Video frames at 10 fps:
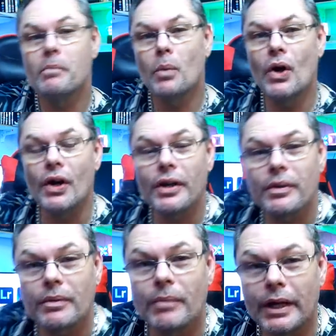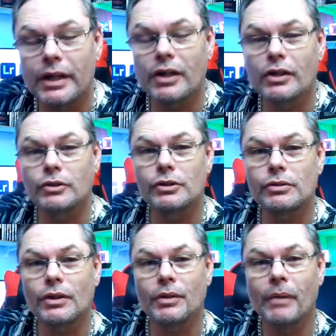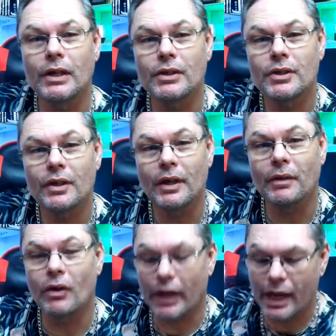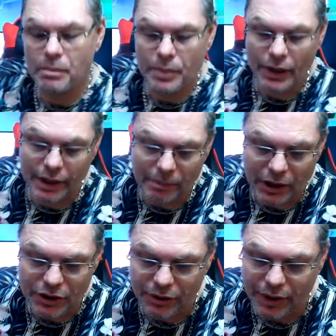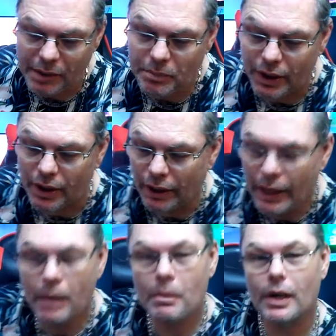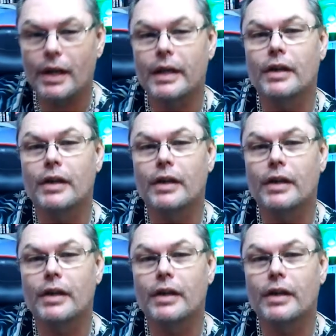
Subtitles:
work or make it control, make your gameplay, make your gameplay play.